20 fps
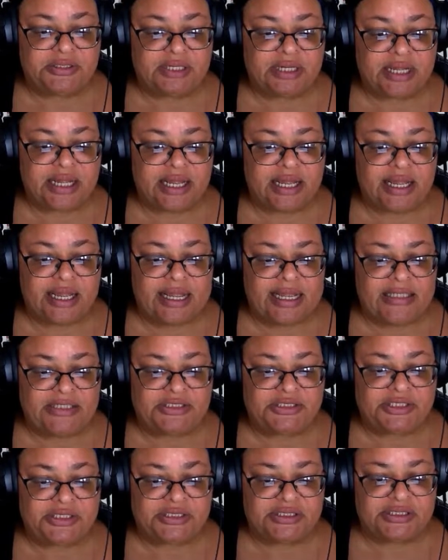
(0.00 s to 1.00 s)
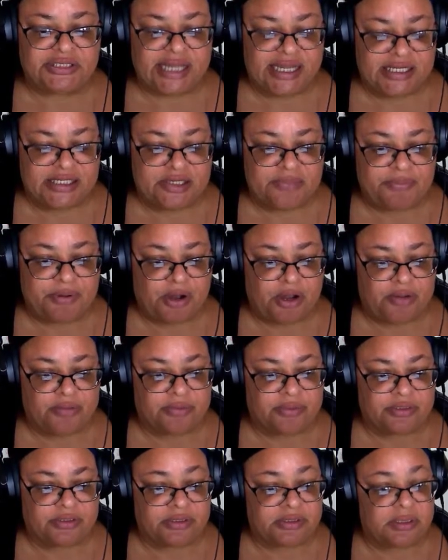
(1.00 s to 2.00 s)
Haitian 10
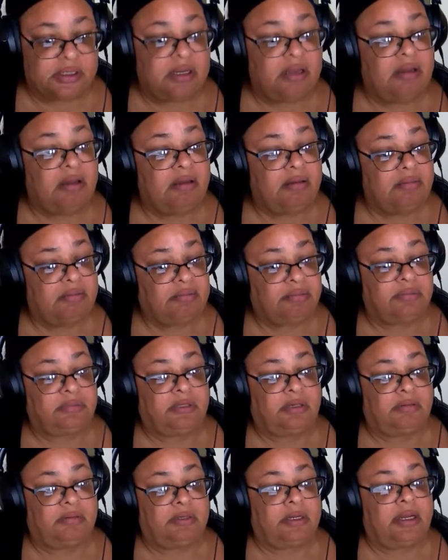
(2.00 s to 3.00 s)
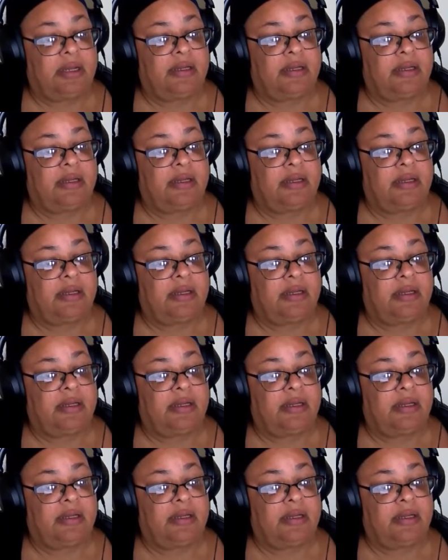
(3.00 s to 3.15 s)
departments. Okay.